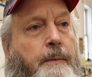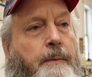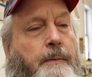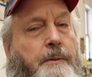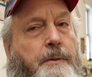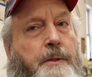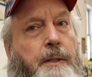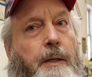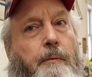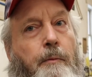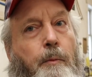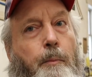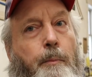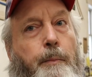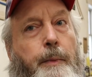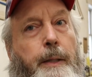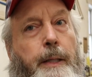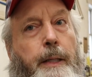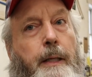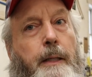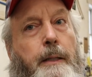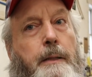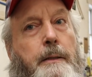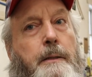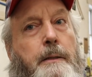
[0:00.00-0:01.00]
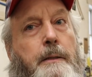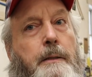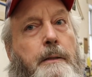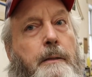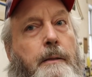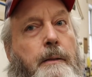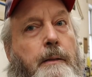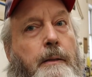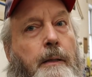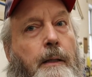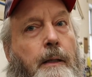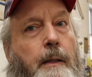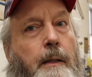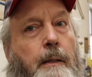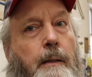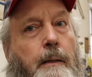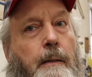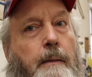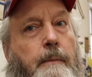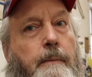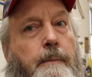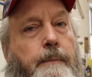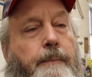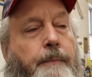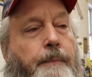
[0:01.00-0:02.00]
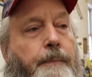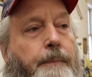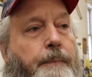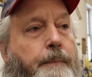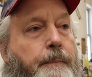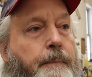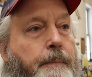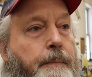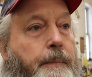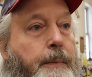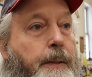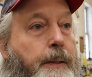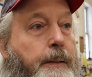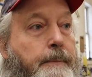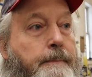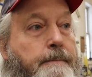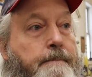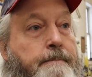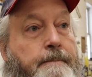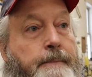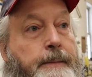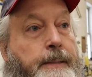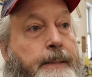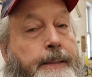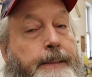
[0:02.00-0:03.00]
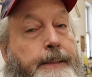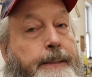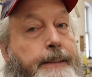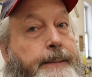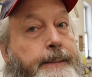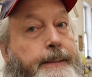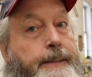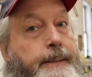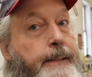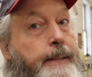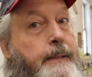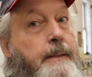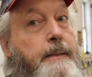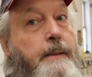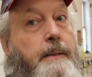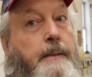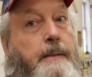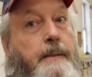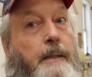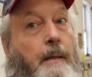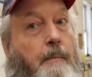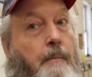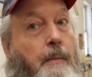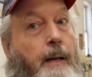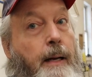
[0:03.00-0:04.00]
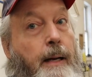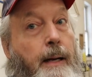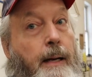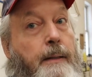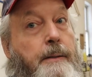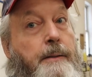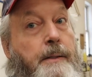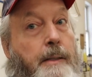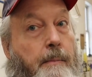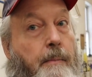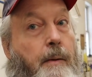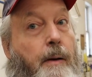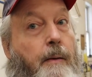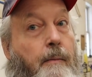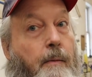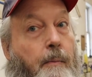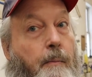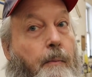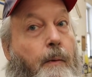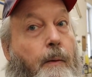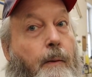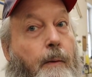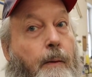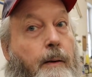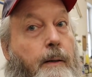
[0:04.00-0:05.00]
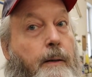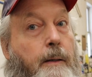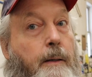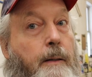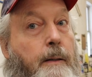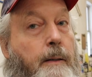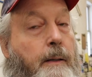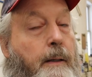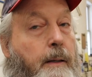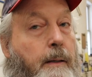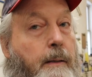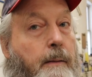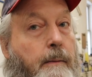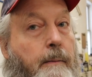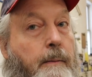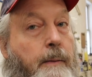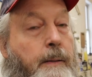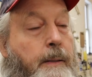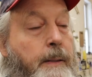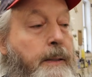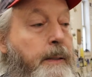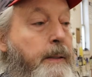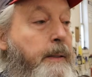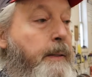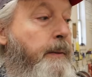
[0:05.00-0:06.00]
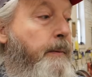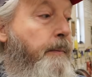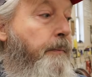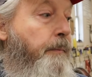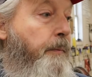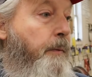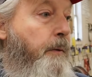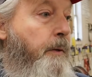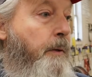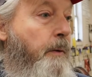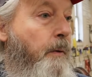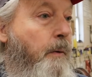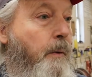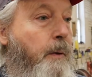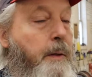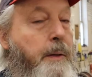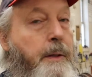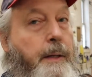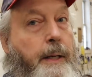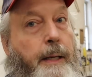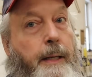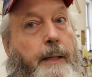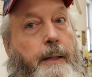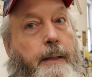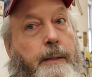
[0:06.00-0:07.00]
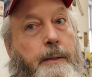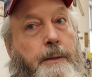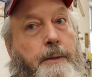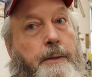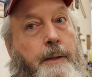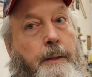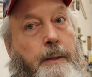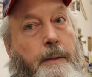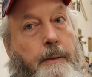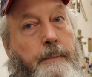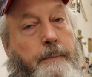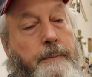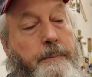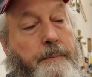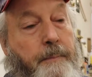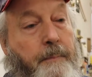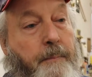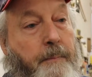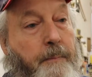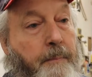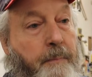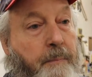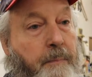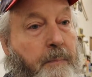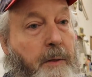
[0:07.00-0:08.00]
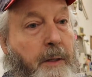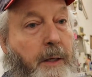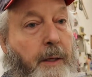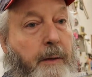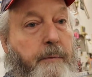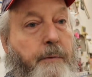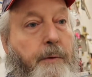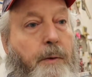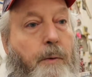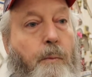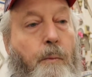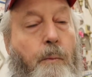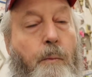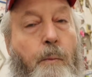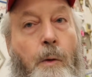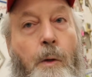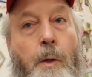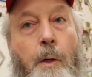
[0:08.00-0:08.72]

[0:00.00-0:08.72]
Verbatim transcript: several minutes, but it's just somehow some of them work. The only thing that, now if your